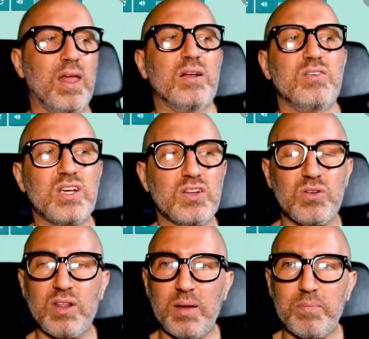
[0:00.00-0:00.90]
You can
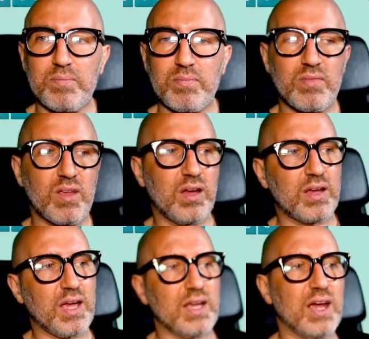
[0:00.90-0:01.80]
do that,
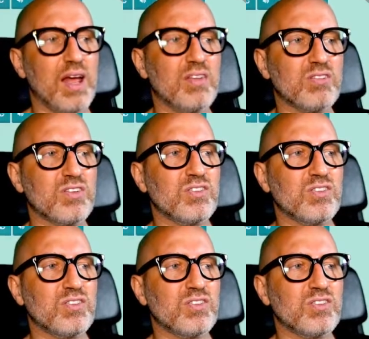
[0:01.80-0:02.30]
okay, and it's the